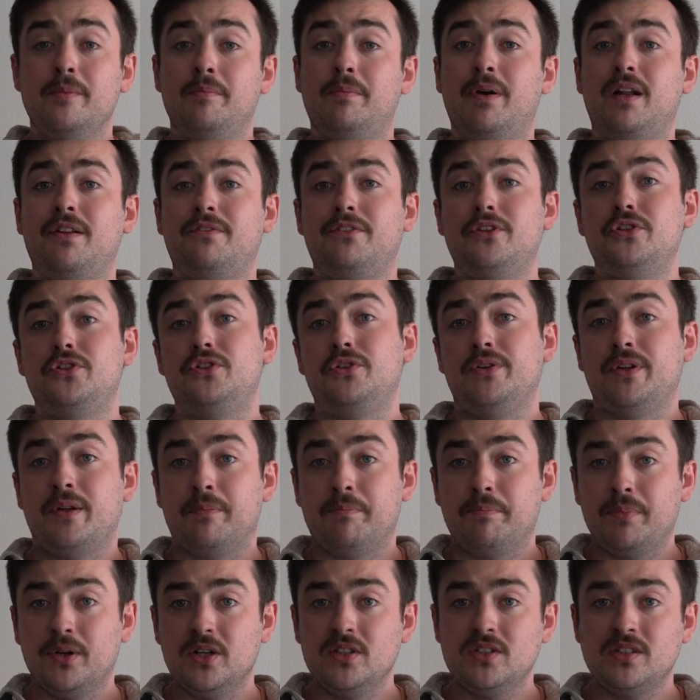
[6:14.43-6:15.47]
But if you shoot
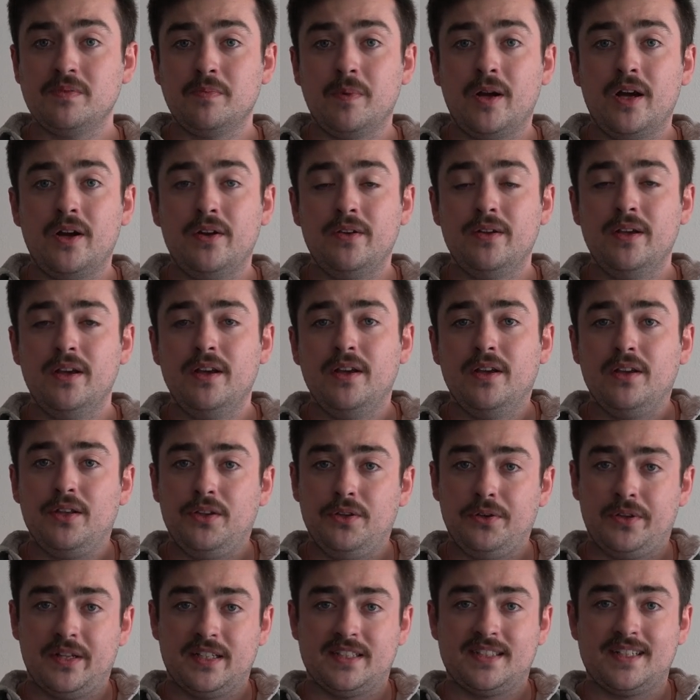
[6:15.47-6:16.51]
in burst mode,
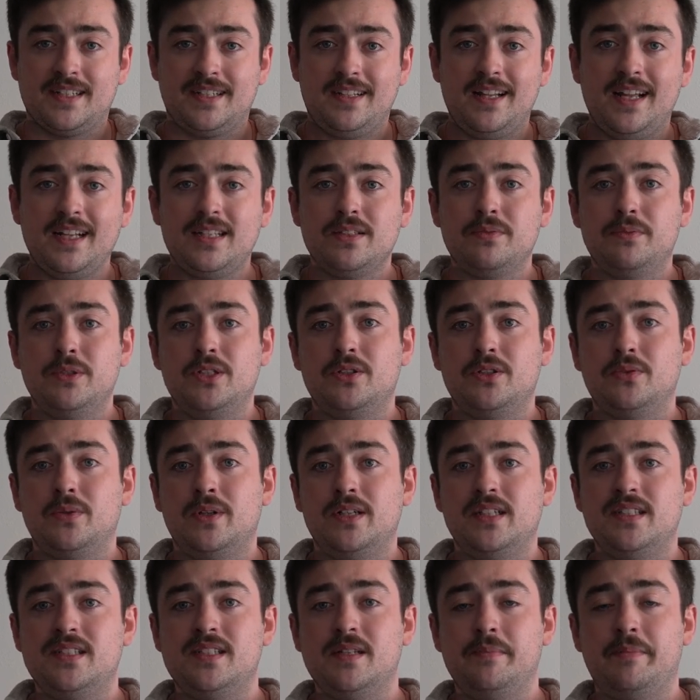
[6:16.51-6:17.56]
you can select which
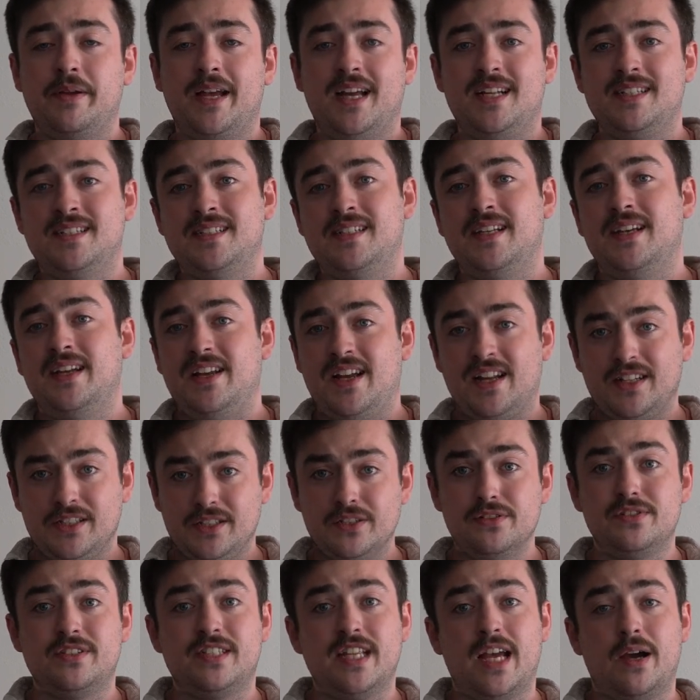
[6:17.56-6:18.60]
one is the best and
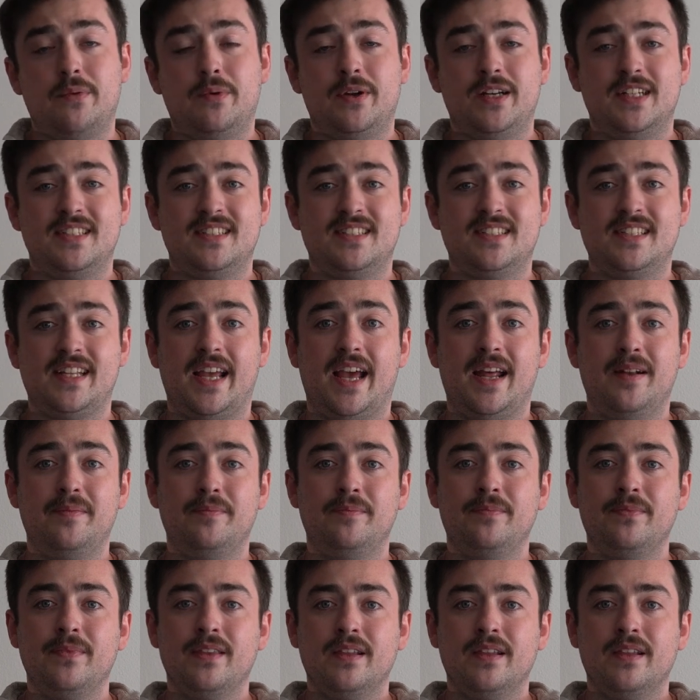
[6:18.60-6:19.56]
use that one instead.